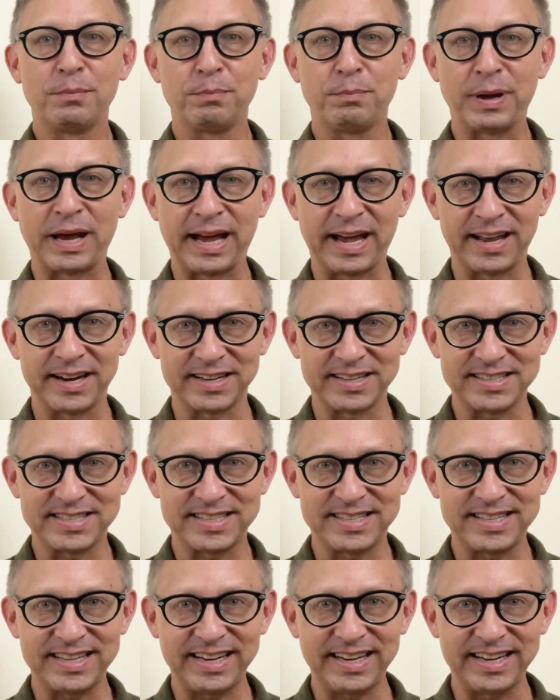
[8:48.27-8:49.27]

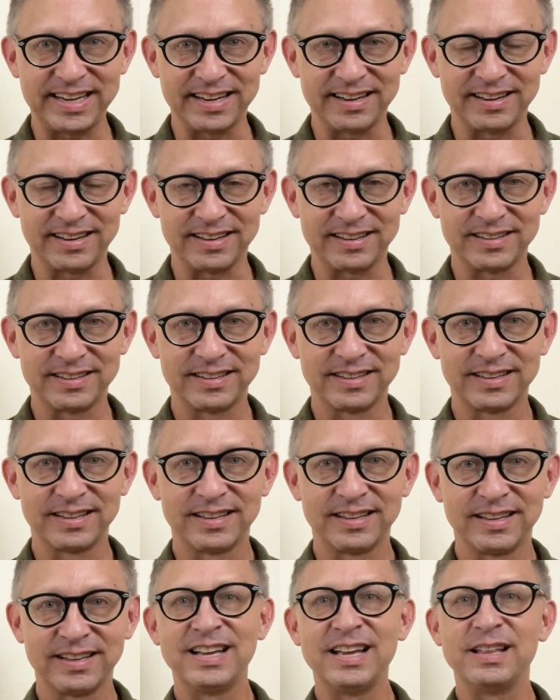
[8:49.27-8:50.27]
Panacea.
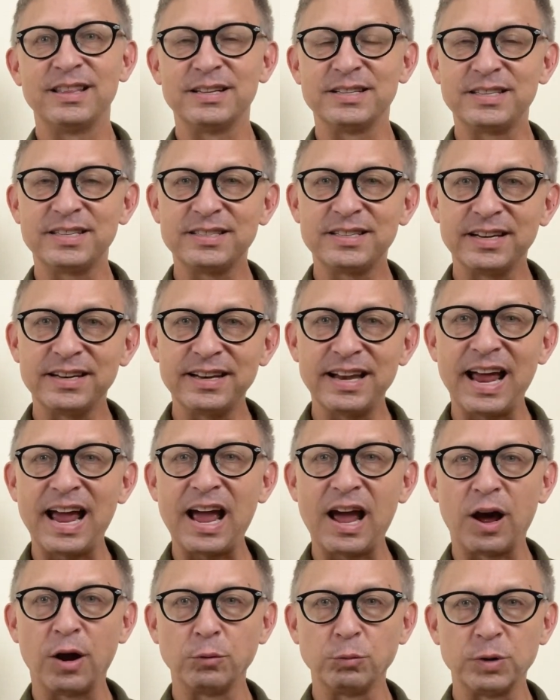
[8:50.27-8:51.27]
This is a
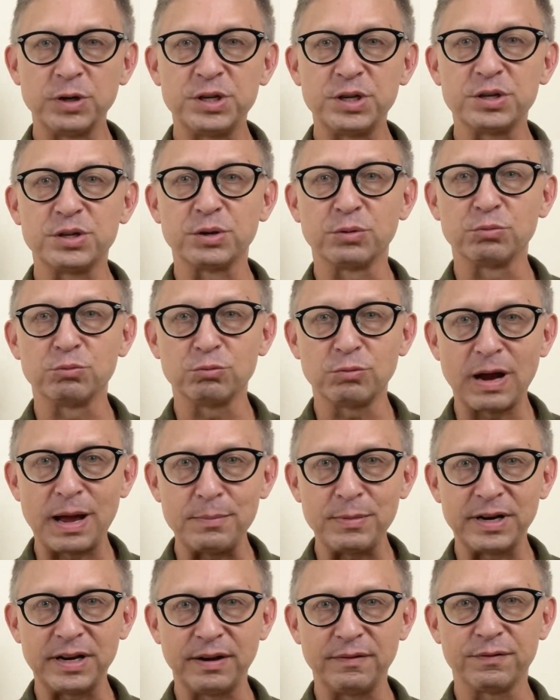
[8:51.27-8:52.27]
noun which is a
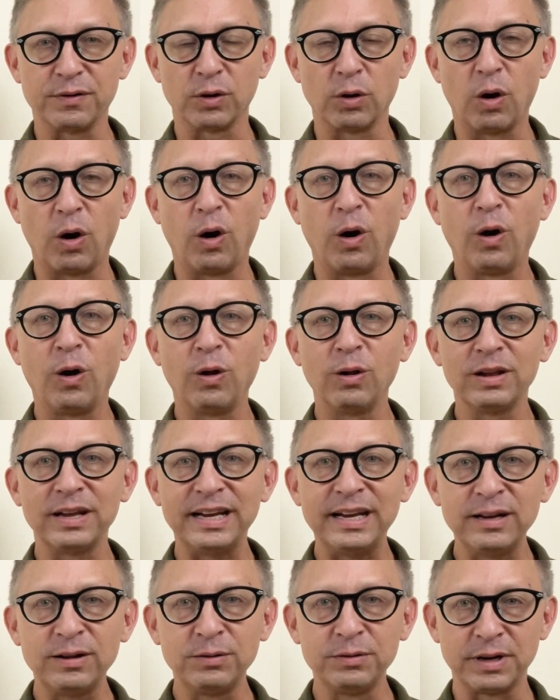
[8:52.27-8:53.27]
remedy for all
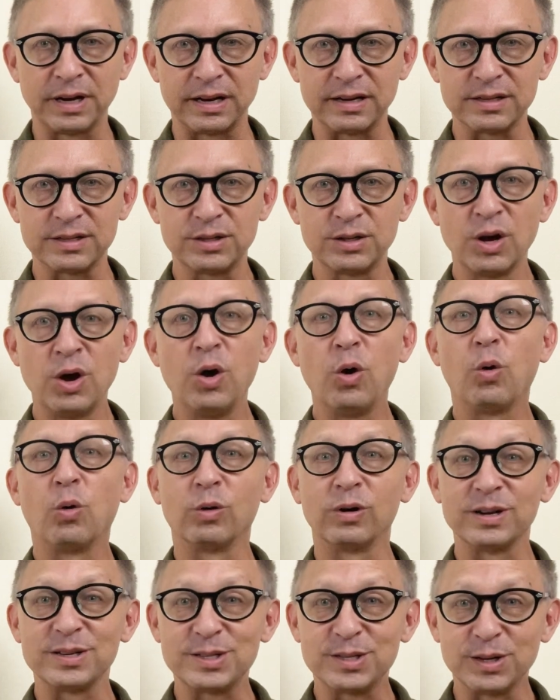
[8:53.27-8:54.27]
illness
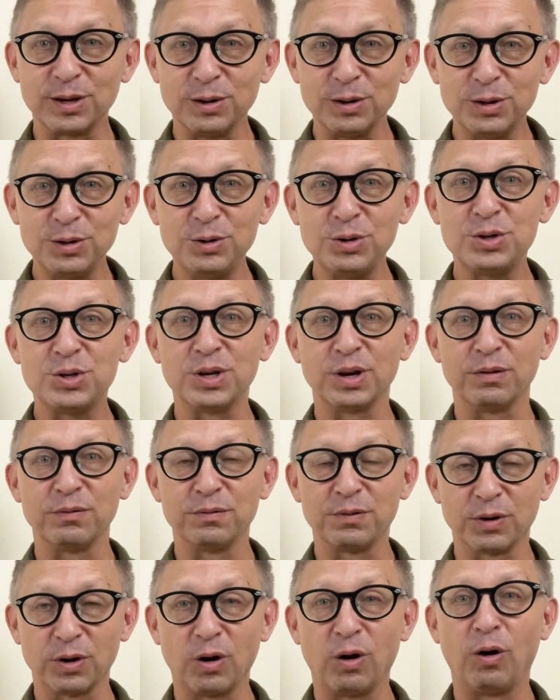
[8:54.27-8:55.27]
or a solution
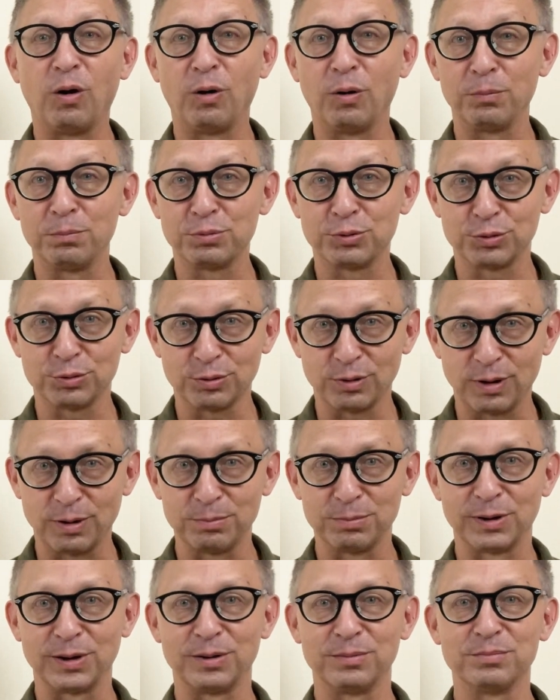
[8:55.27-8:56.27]
for all
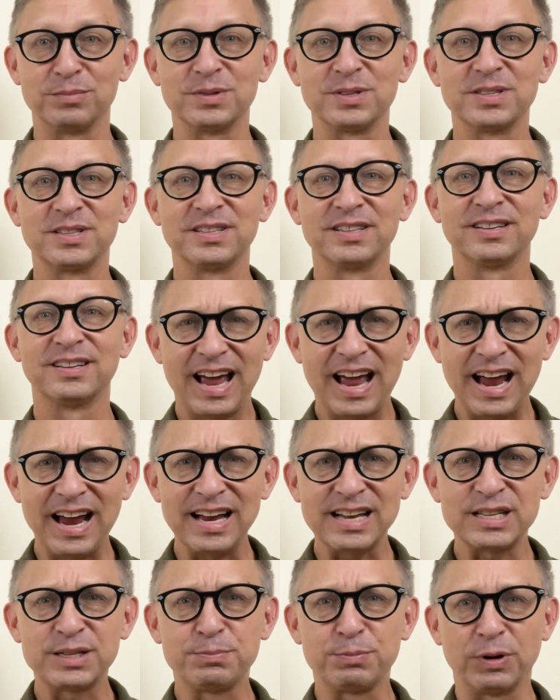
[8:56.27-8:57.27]
problems.
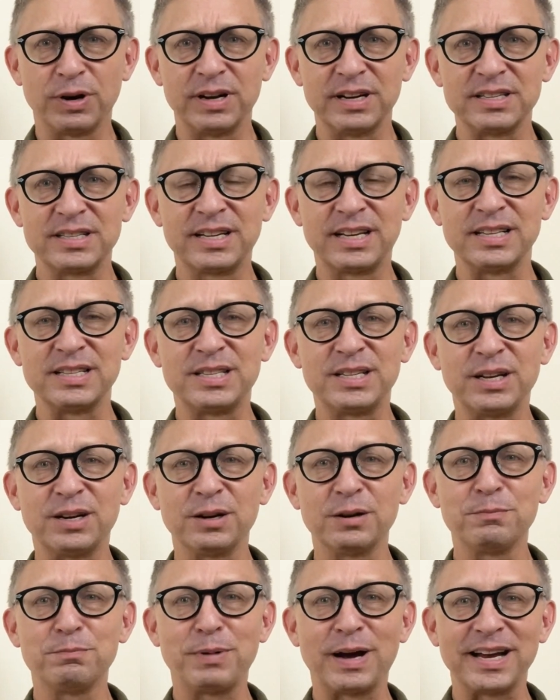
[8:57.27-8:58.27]
Aspirin is
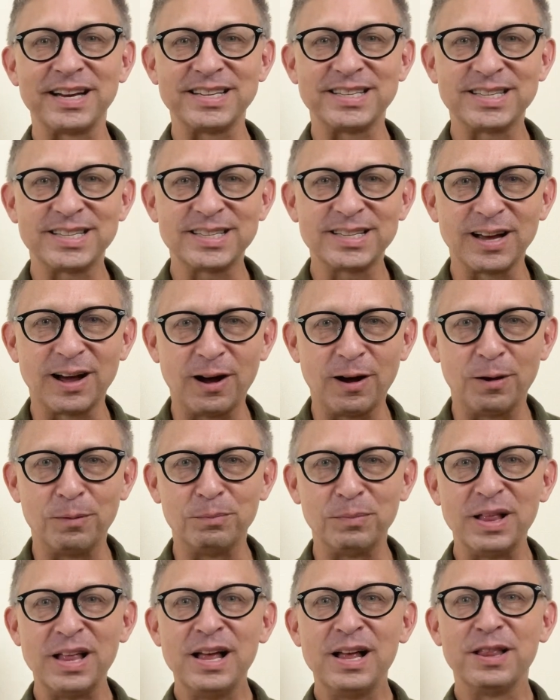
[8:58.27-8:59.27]
considered by
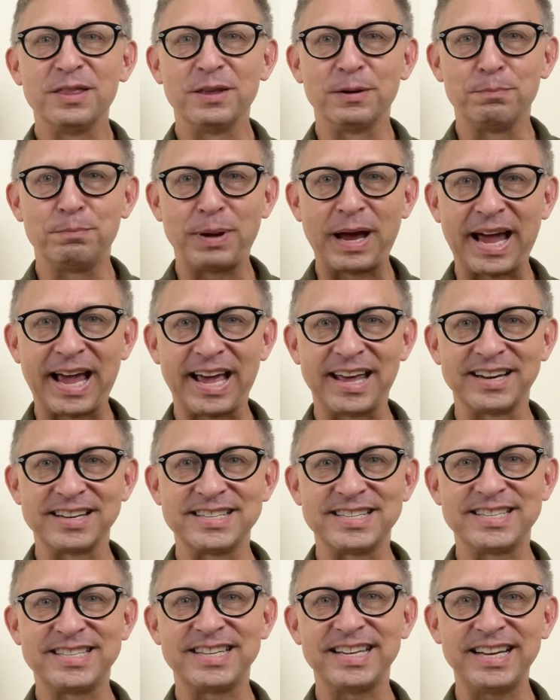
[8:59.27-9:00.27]
some the
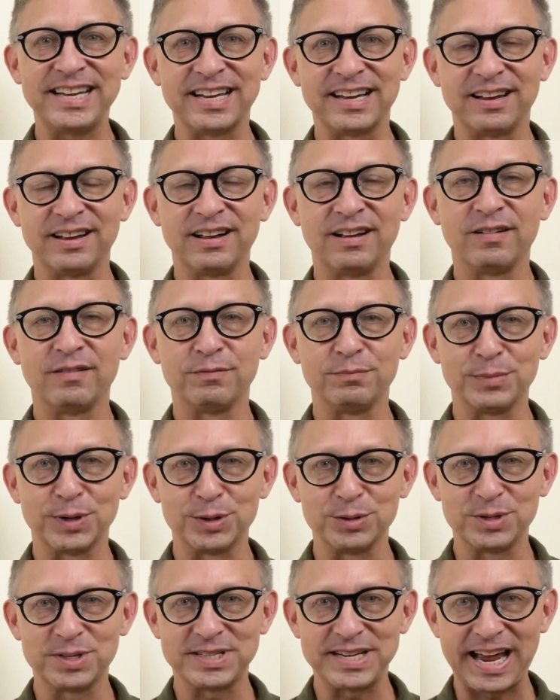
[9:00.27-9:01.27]
panacea of
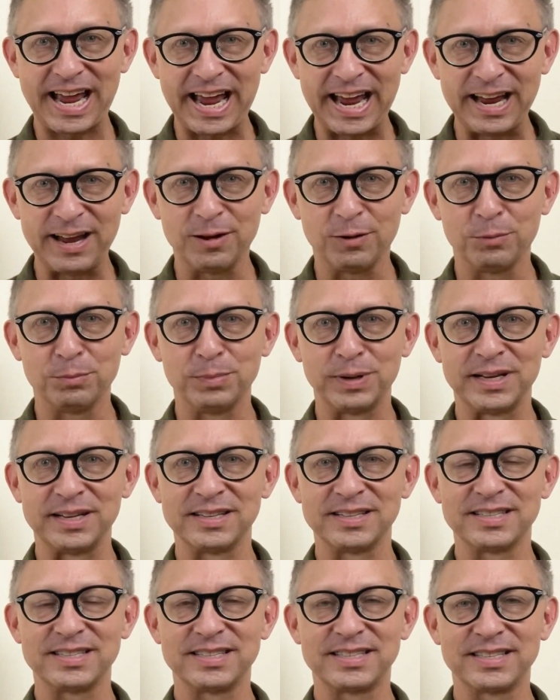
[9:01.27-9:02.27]
most
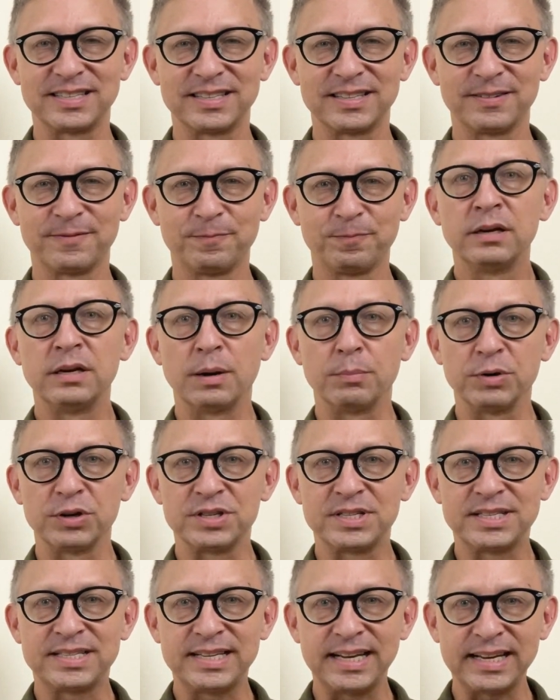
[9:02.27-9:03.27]
ailments. Number
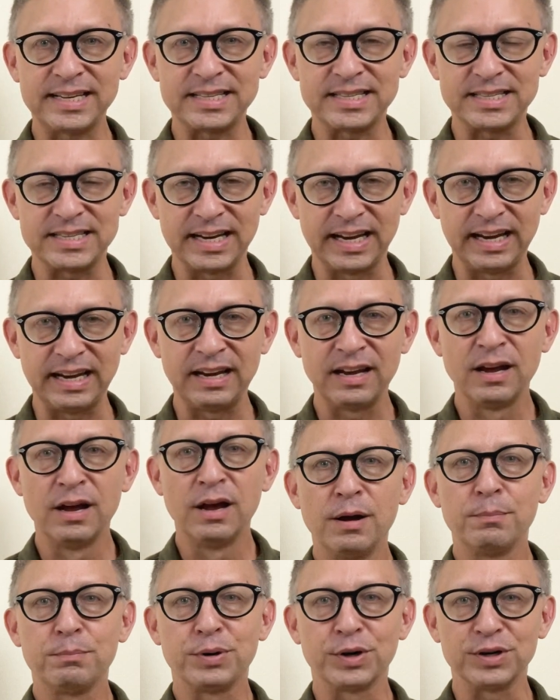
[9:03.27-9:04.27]
60,
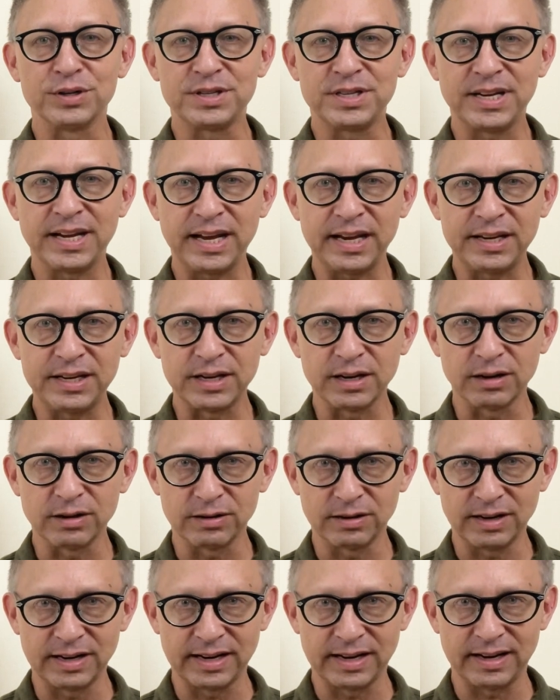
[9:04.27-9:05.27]

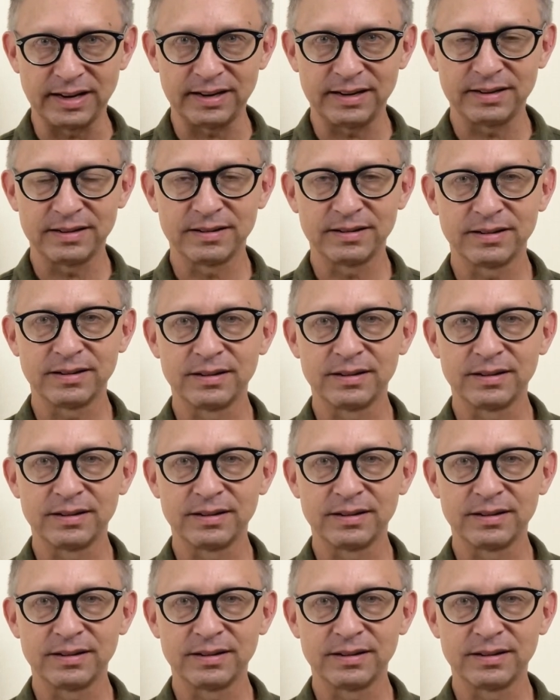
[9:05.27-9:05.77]
particularly.